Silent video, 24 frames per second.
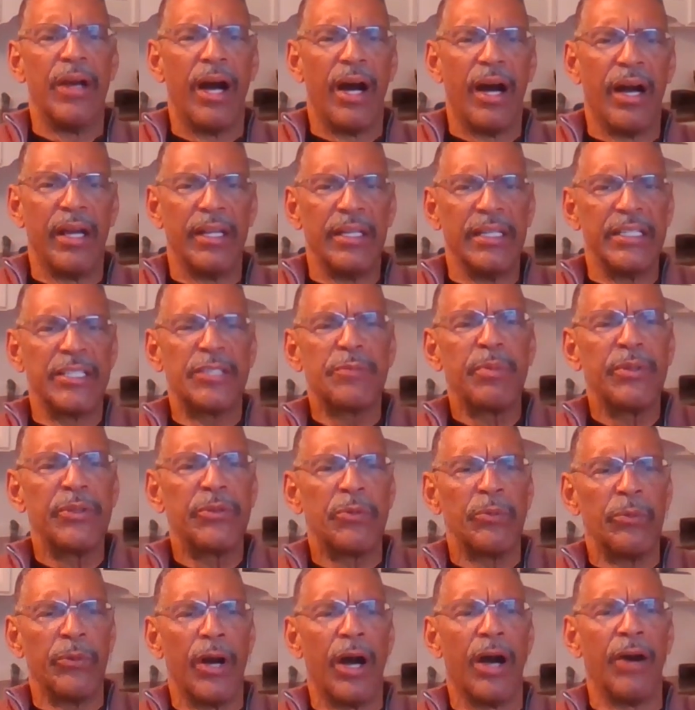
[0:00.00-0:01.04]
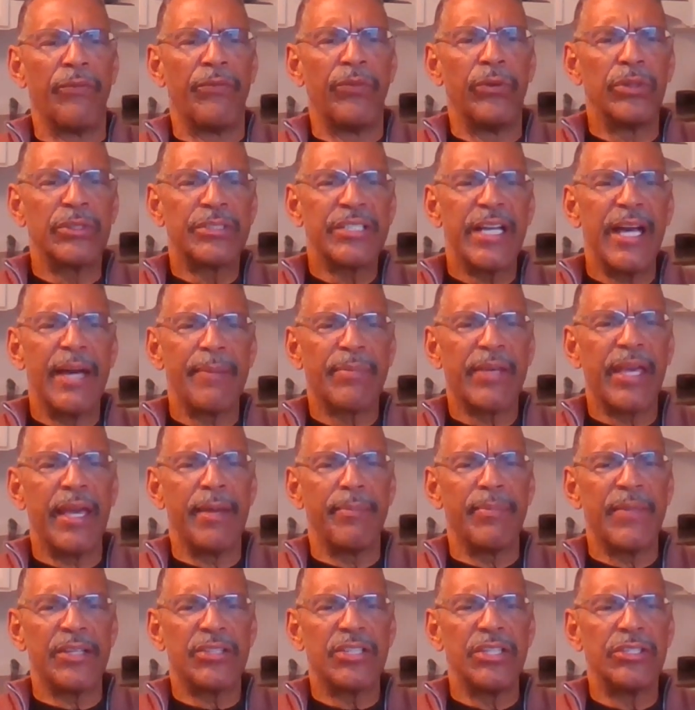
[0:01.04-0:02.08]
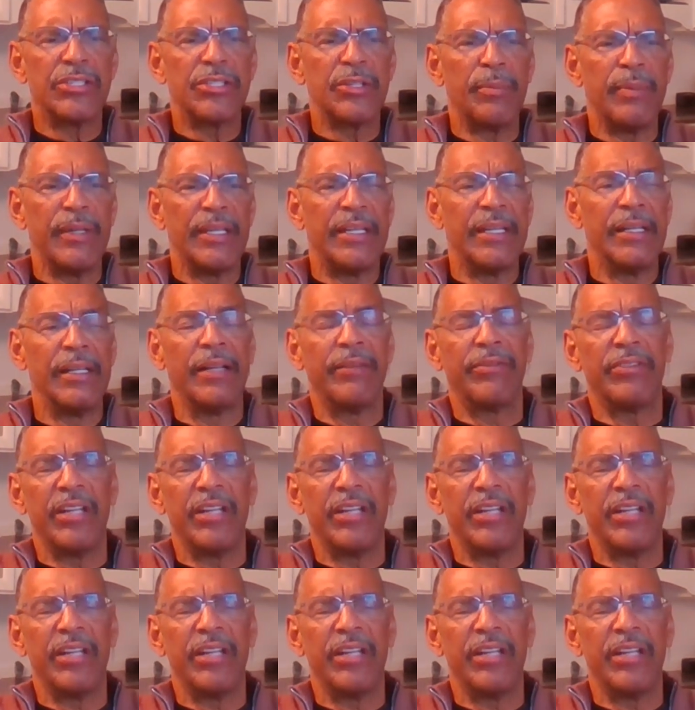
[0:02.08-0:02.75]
Elizabeth's full time came that she should be delivered,